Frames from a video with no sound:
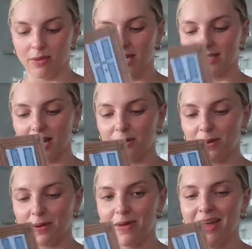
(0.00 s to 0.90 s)
because I don't
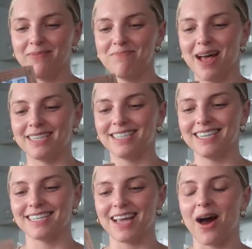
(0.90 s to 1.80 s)
want to mess
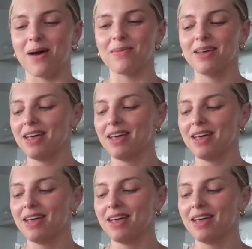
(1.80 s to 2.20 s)
this up.